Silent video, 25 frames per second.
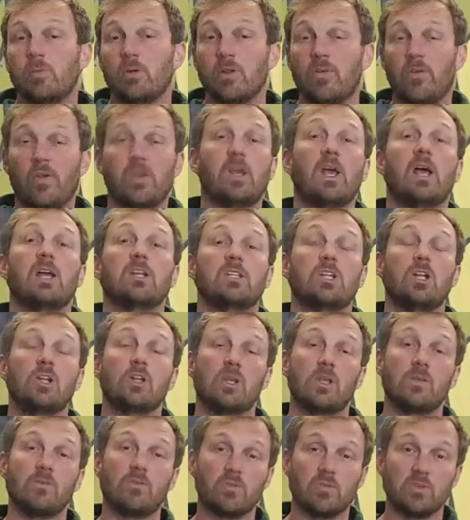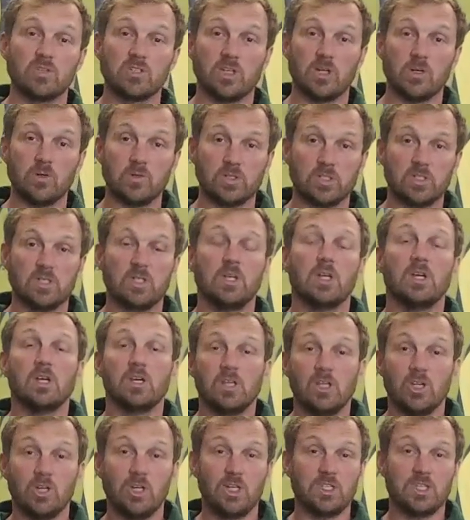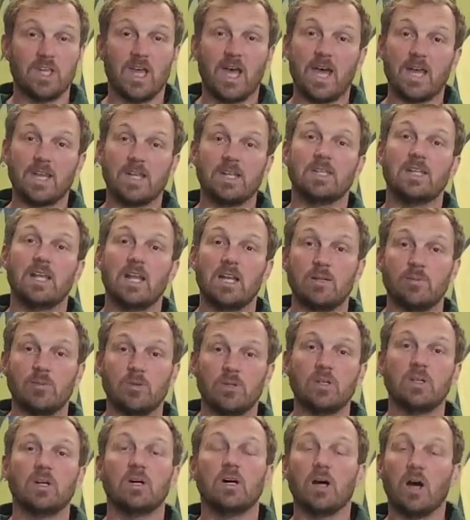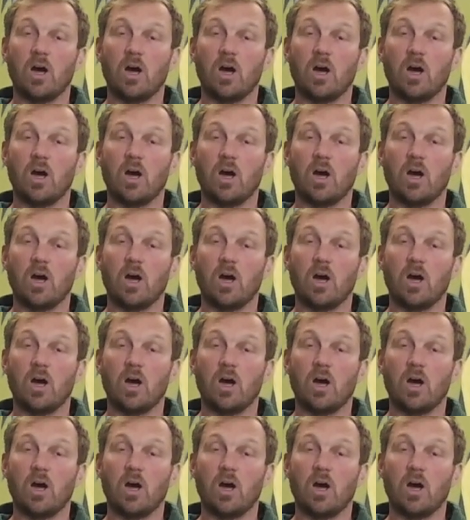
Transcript: but if you're actually looking for results, you need to add an element